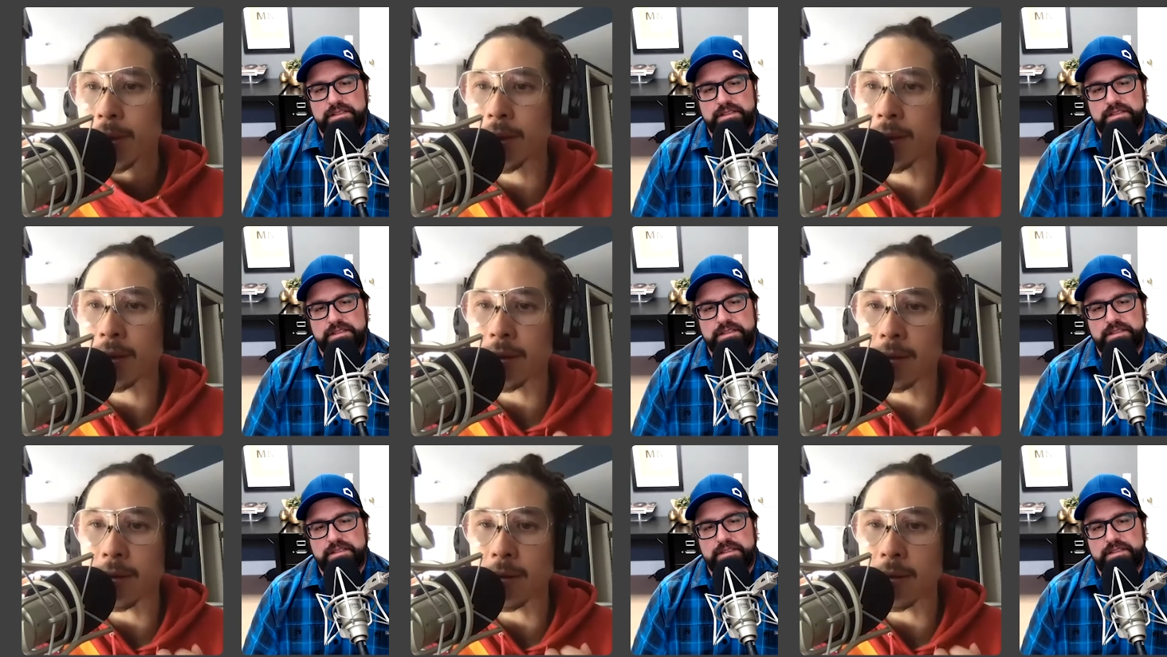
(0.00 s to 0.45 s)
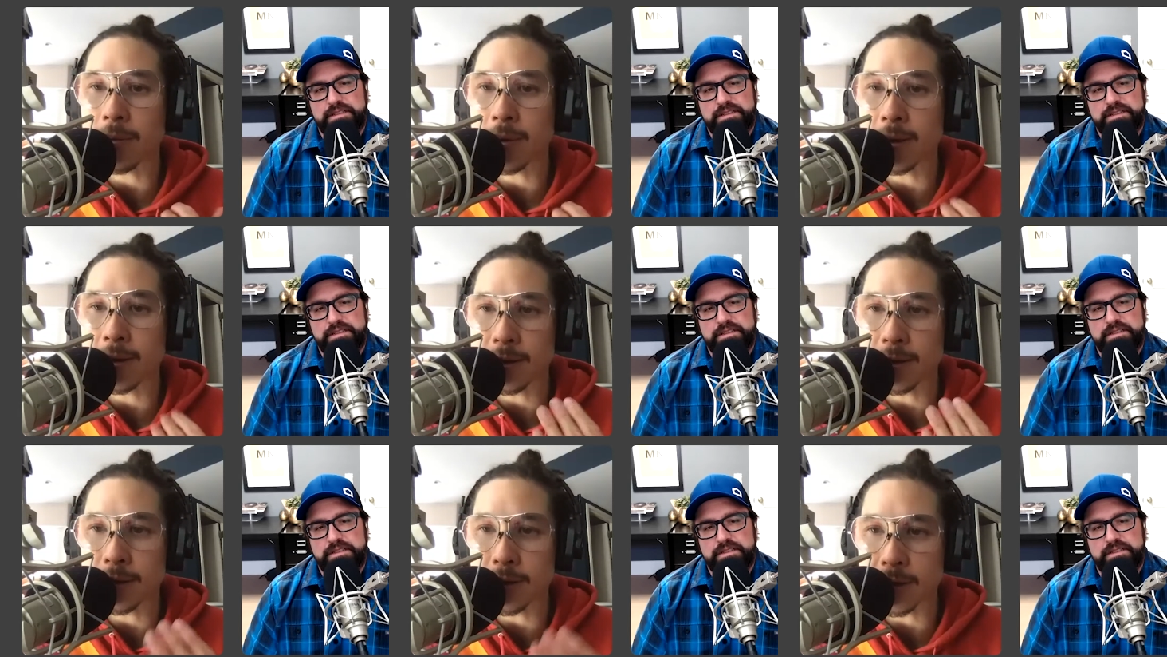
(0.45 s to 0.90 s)

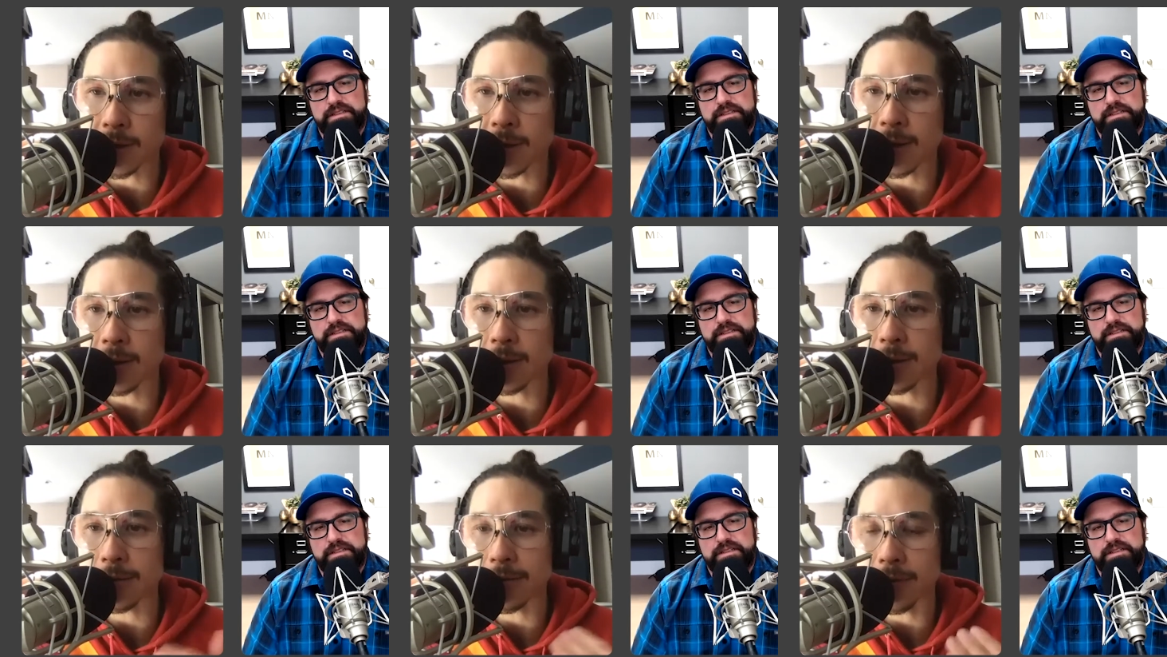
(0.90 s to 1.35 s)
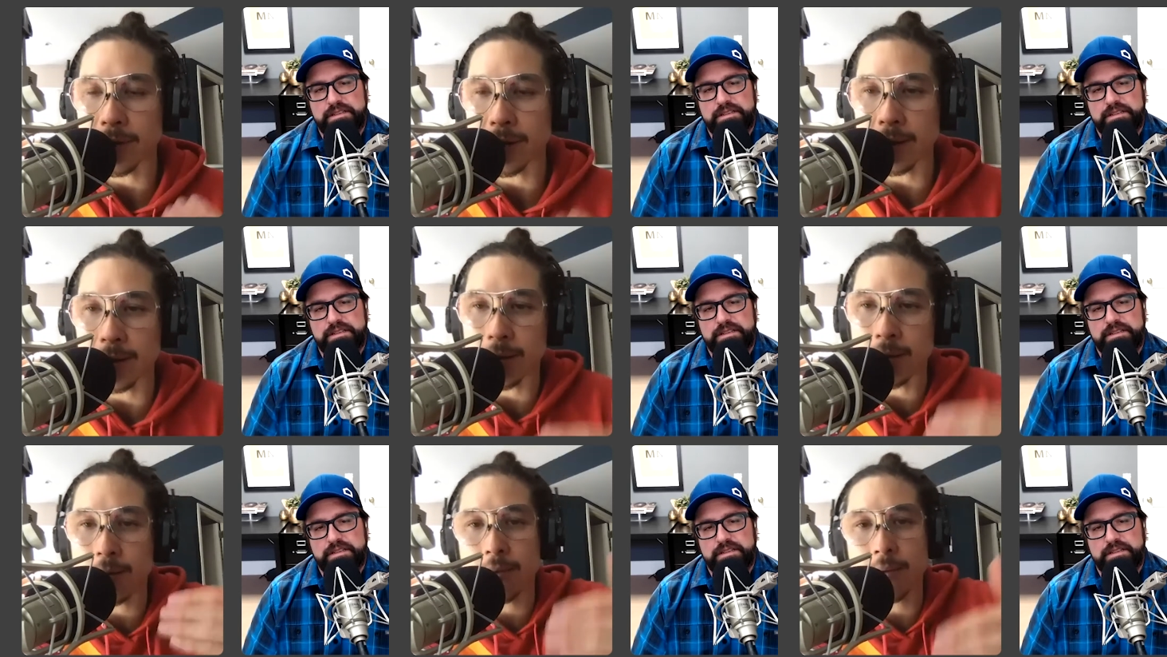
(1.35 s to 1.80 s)
Speaker 1: Um, and it just kind of
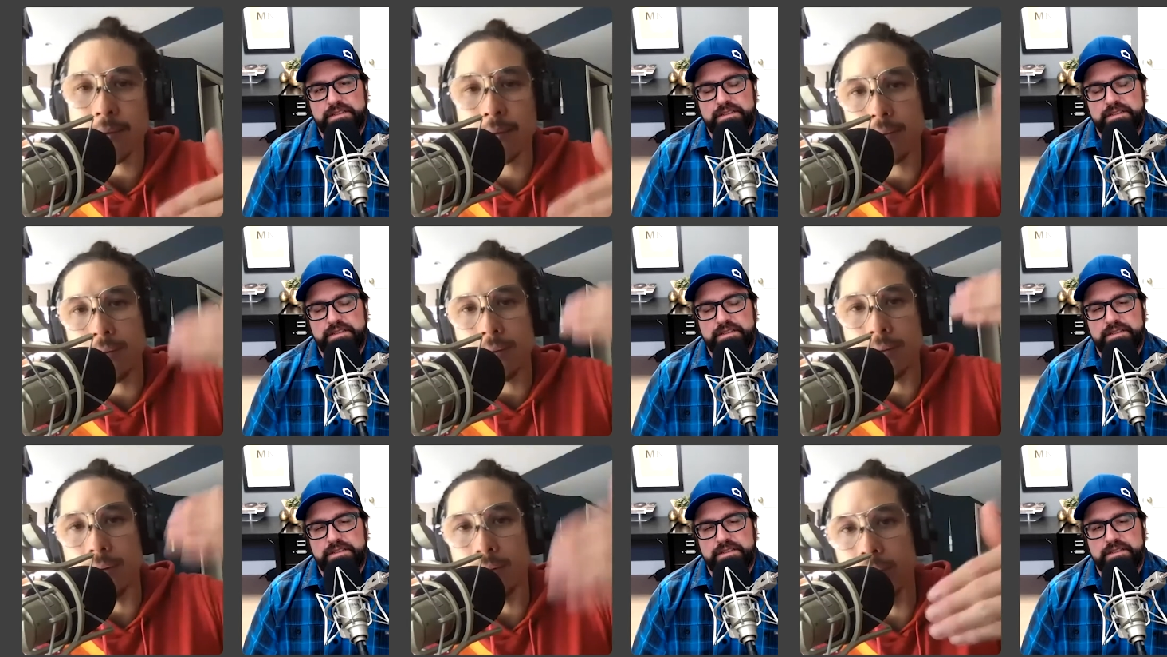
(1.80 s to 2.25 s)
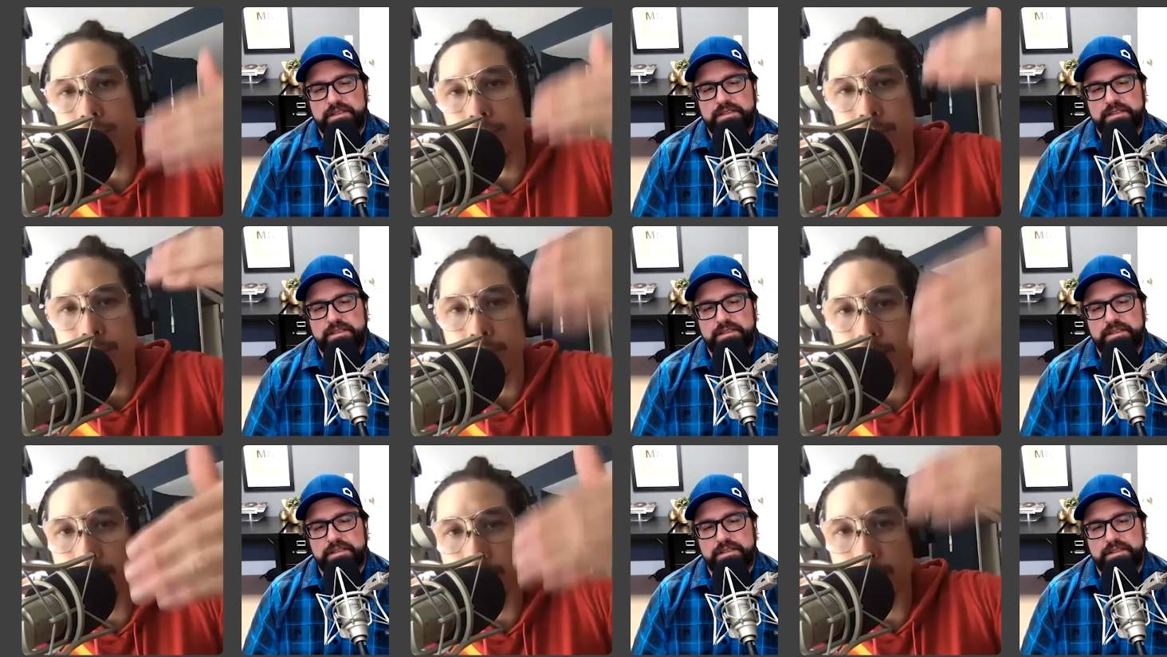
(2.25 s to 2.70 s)
like, you know,
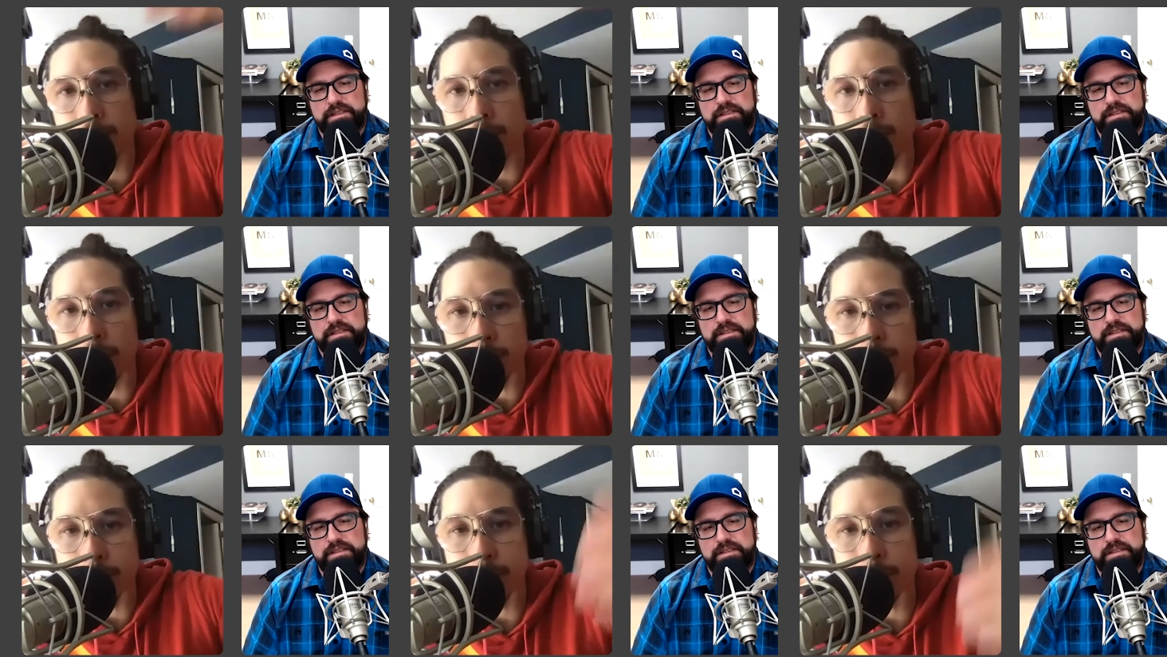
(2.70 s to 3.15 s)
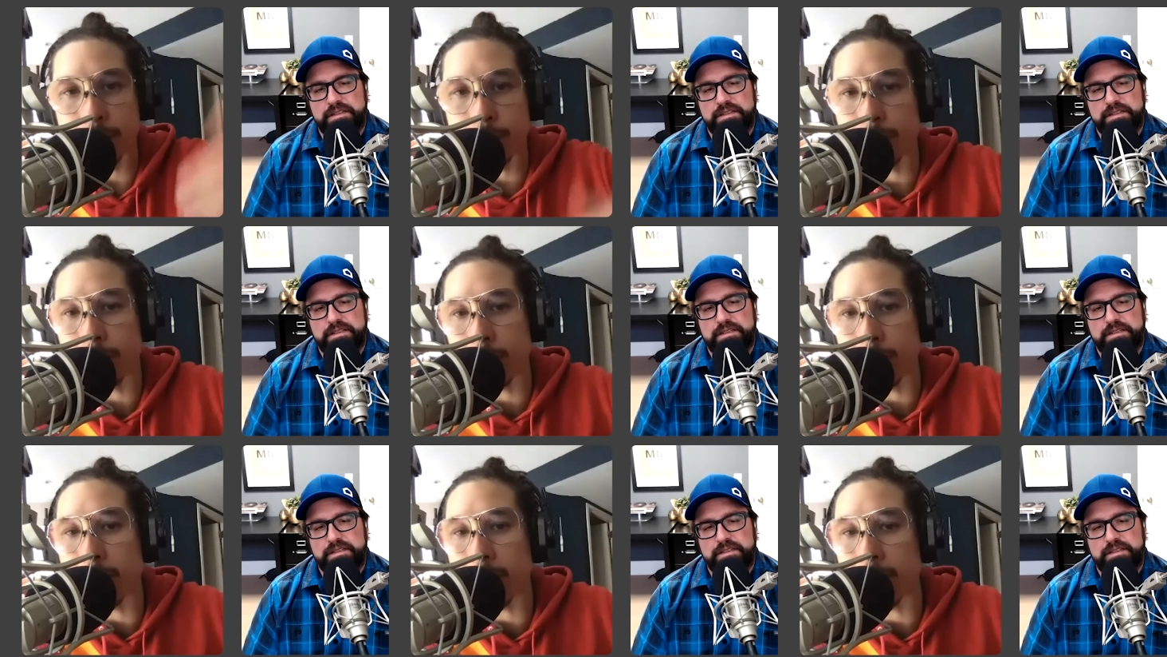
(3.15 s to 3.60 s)
slowly
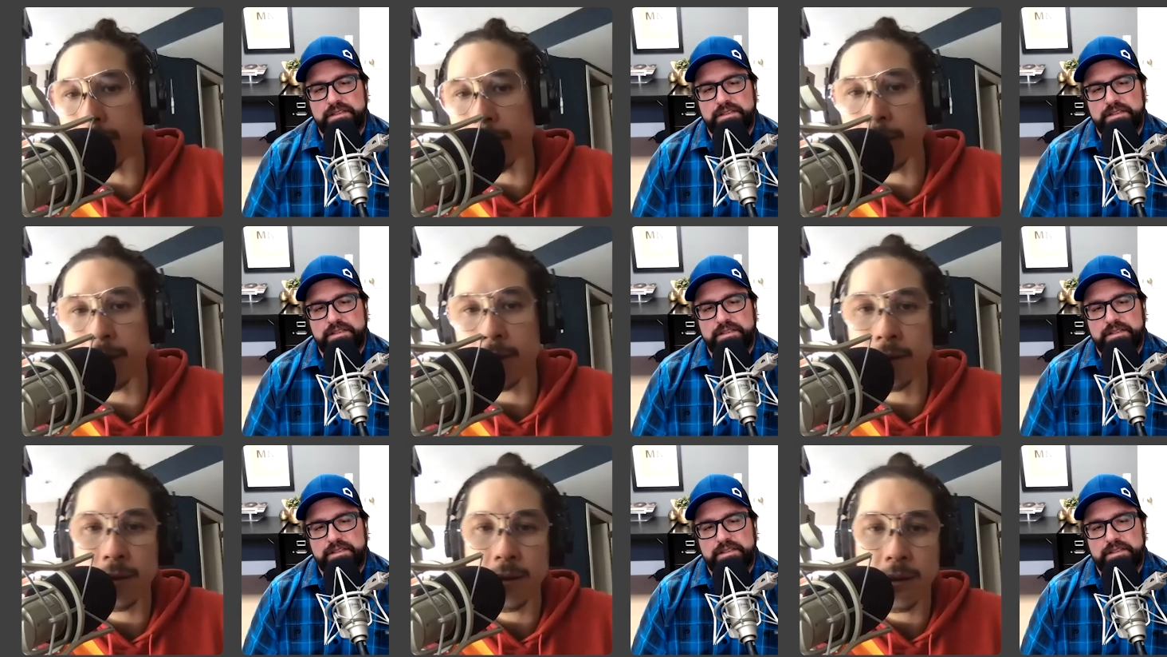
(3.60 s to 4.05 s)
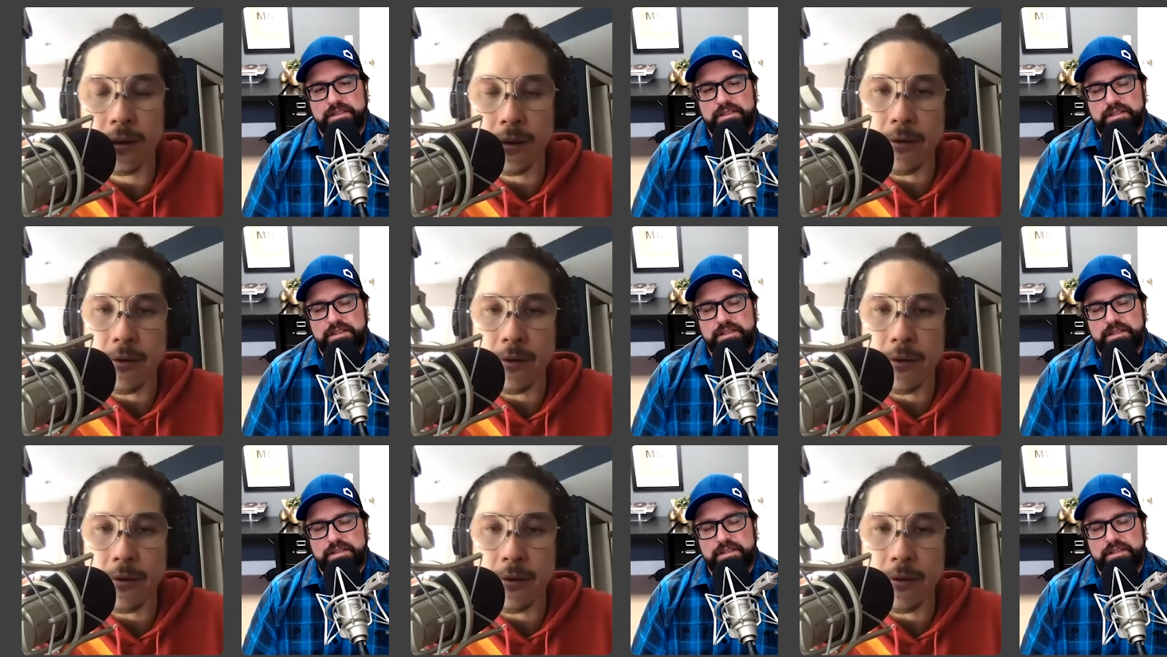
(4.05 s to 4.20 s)
grew from there.